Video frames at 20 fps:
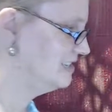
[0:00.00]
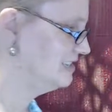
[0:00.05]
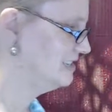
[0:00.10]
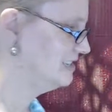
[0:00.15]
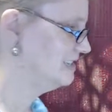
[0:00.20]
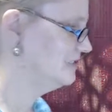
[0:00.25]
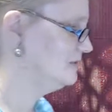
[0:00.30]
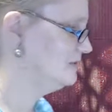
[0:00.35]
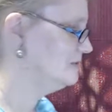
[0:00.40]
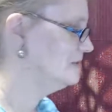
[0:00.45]

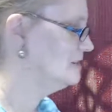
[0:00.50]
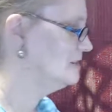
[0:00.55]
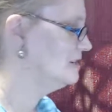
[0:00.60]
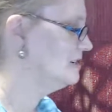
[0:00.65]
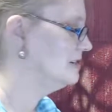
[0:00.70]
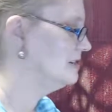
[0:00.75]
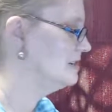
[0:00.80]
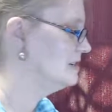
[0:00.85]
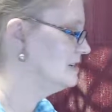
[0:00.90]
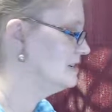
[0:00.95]

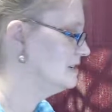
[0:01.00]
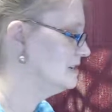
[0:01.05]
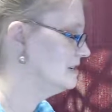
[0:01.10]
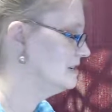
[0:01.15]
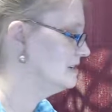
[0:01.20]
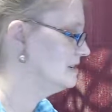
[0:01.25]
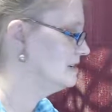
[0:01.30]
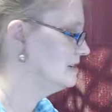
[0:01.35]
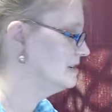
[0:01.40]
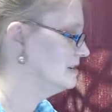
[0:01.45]
Sweet.
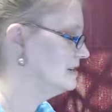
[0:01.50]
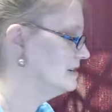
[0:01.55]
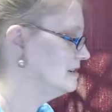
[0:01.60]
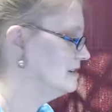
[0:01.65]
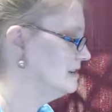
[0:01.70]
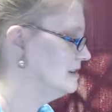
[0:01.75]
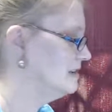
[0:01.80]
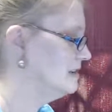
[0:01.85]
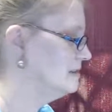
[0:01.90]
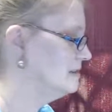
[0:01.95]

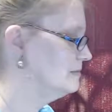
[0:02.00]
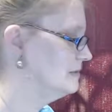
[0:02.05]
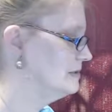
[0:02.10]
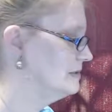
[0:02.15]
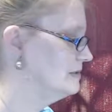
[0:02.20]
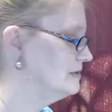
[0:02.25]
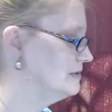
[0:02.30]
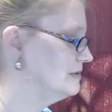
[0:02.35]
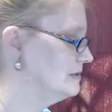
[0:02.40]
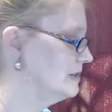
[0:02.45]
I'm
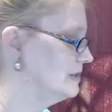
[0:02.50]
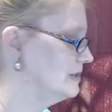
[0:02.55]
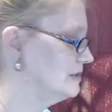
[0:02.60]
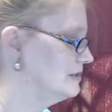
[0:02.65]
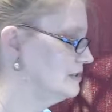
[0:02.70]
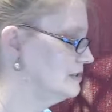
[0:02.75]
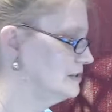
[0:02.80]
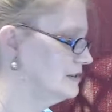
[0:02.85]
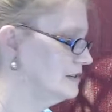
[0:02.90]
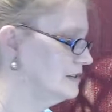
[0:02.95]
so
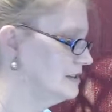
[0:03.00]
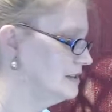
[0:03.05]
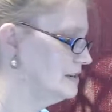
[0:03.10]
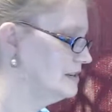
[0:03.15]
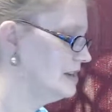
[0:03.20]
glad you're good.